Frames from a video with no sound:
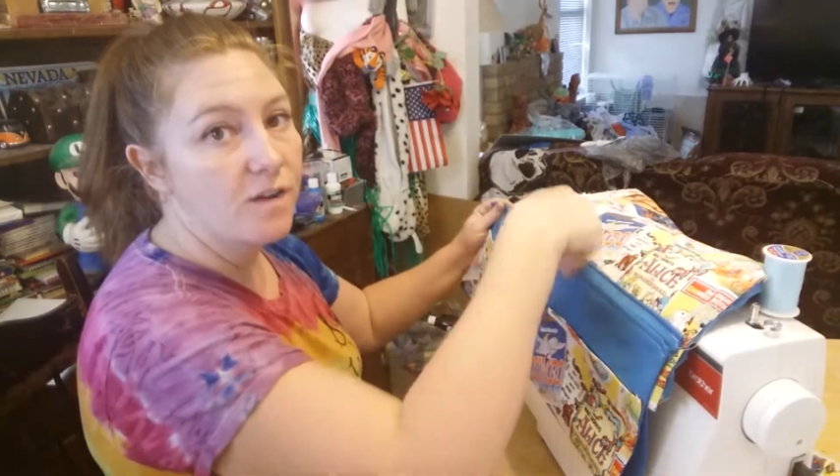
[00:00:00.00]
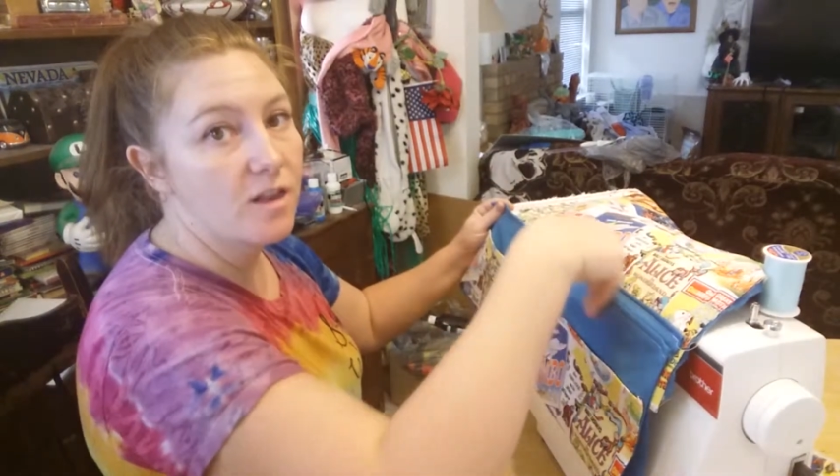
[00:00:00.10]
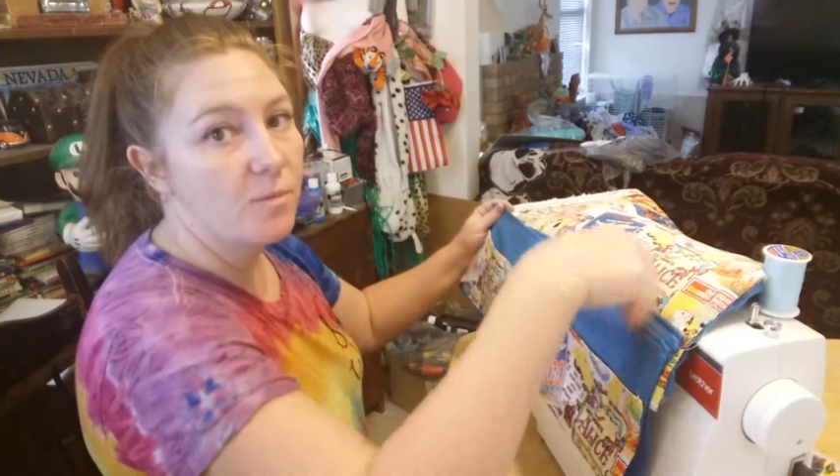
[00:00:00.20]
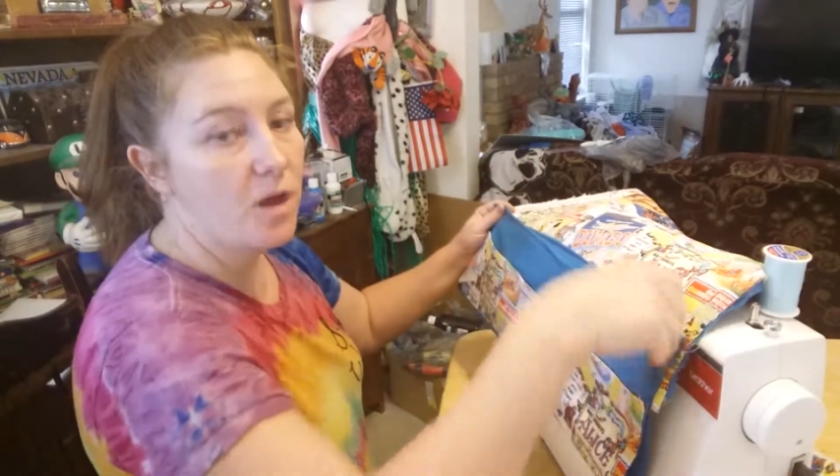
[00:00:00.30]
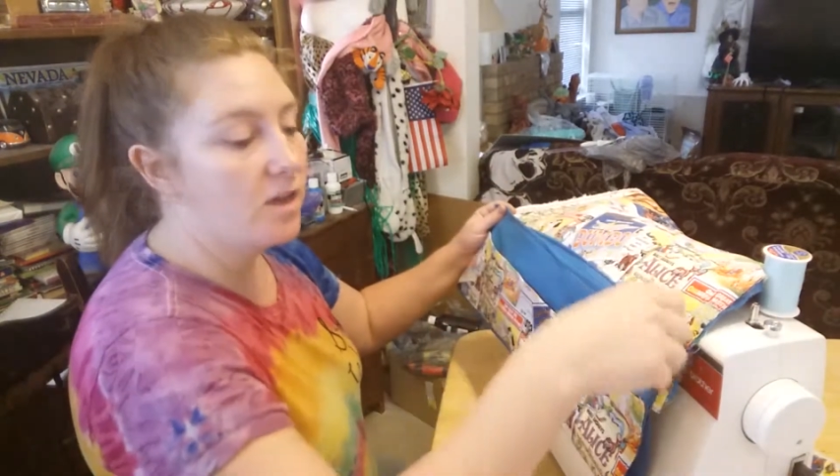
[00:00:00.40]
out
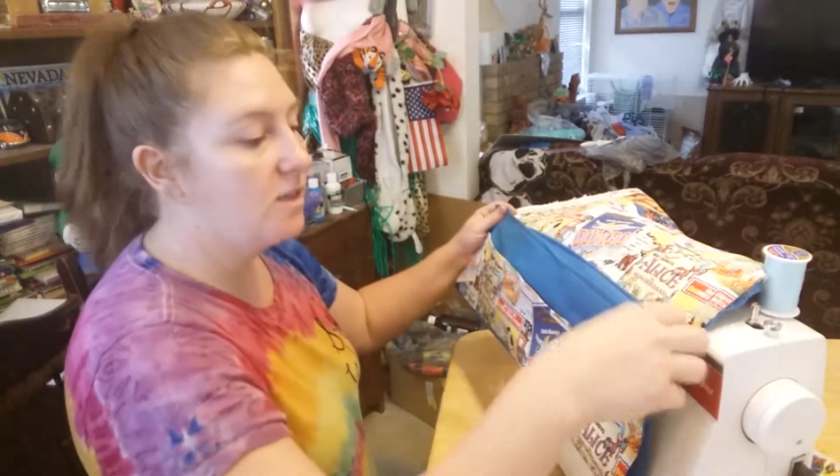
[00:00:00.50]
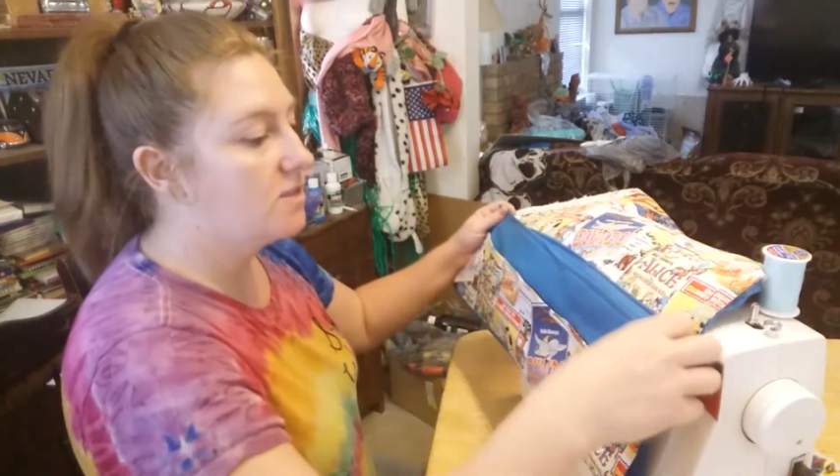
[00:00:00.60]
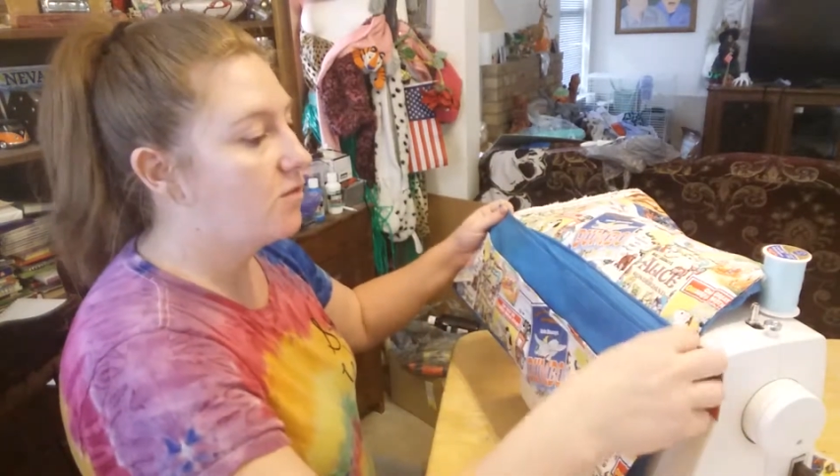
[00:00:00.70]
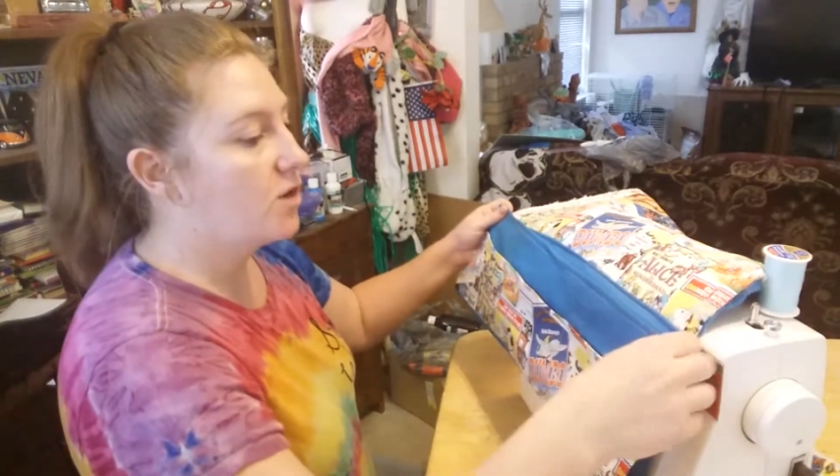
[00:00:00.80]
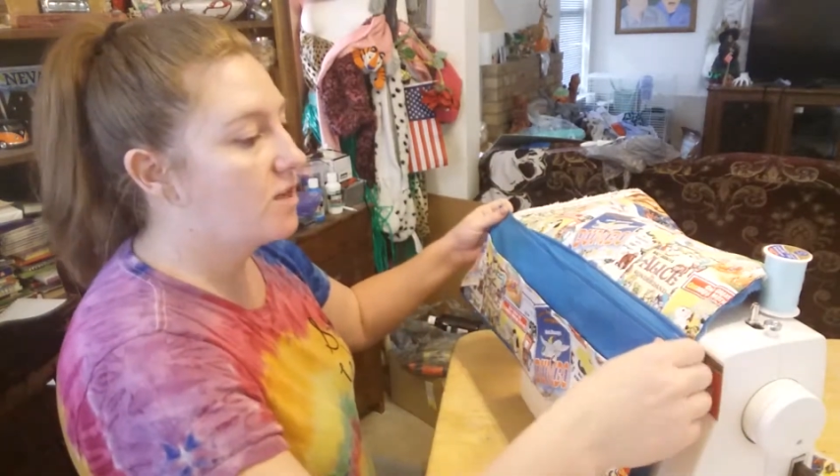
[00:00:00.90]
of the
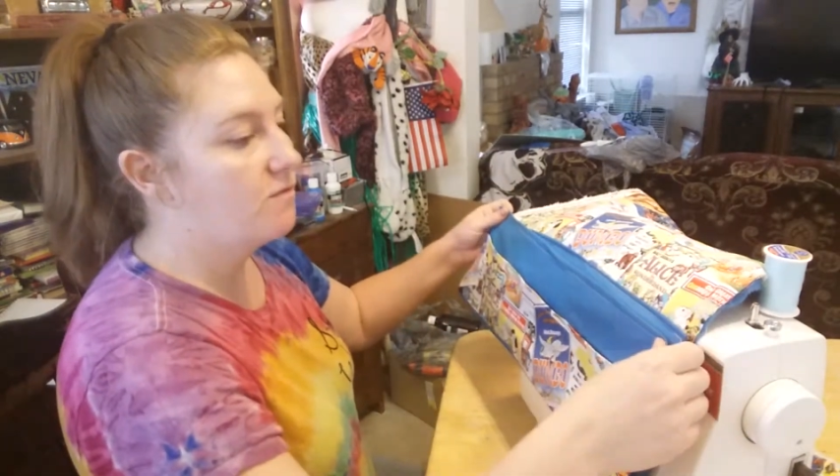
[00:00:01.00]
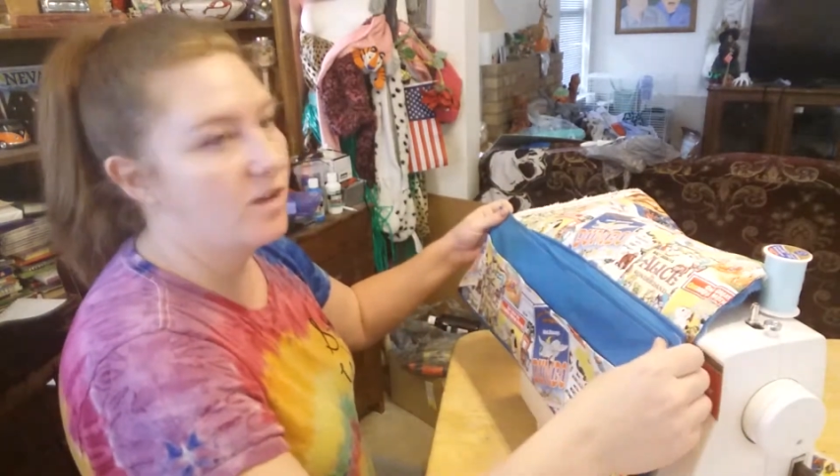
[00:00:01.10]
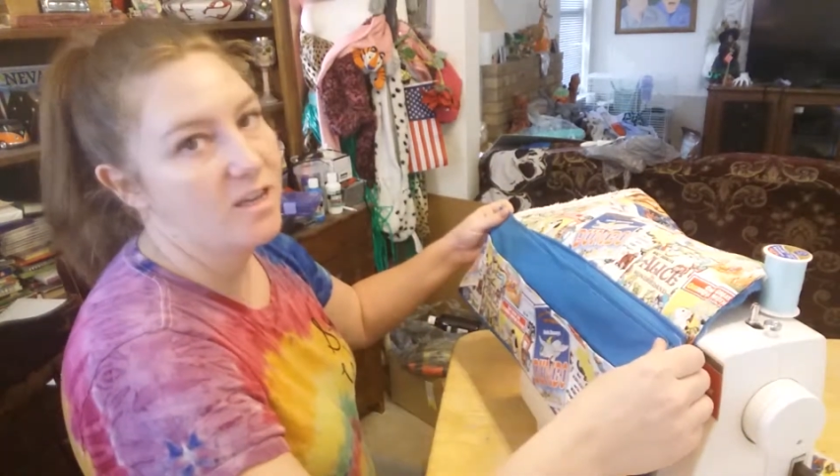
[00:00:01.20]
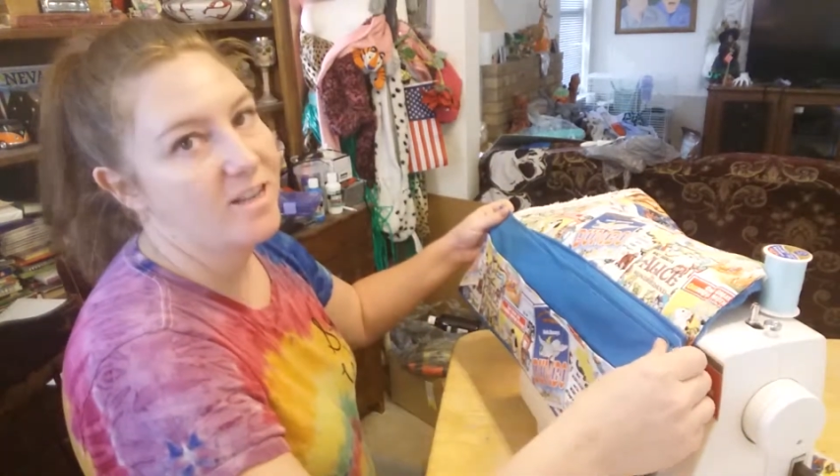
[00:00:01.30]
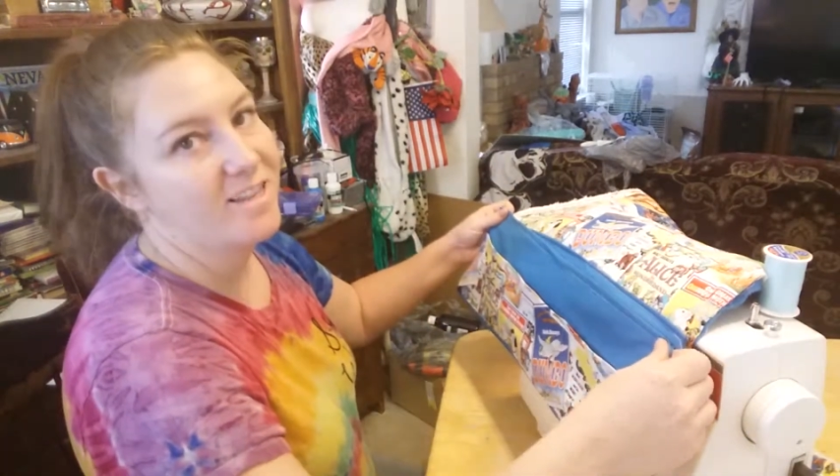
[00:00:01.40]
pockets very
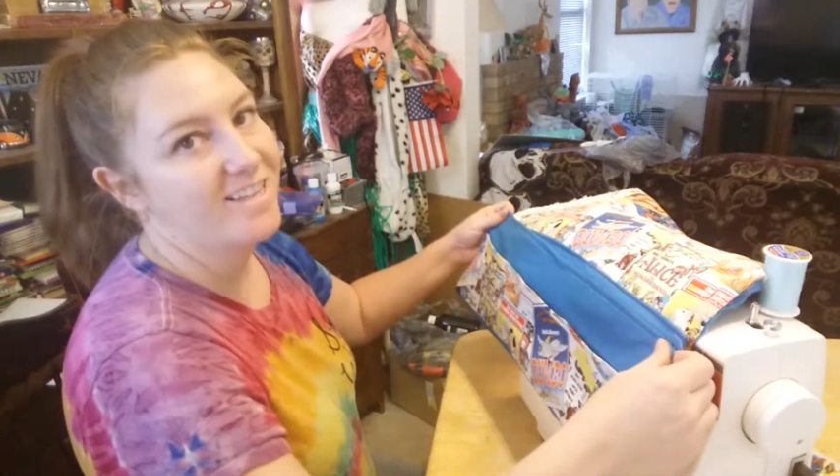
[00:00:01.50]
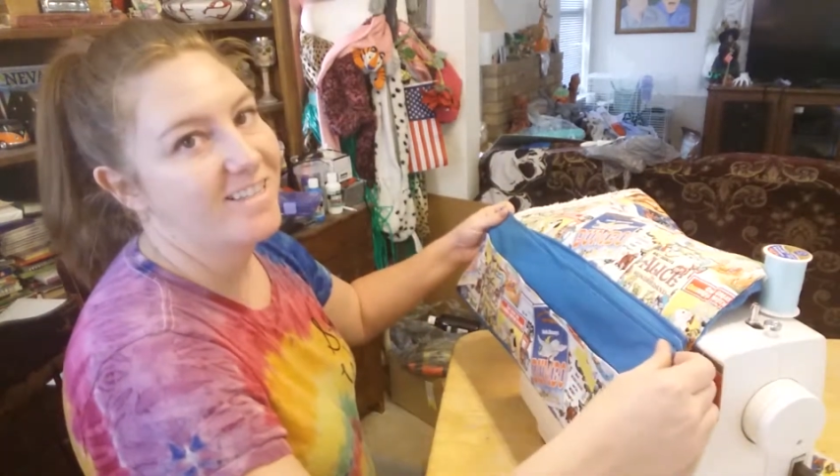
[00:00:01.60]
conveniently.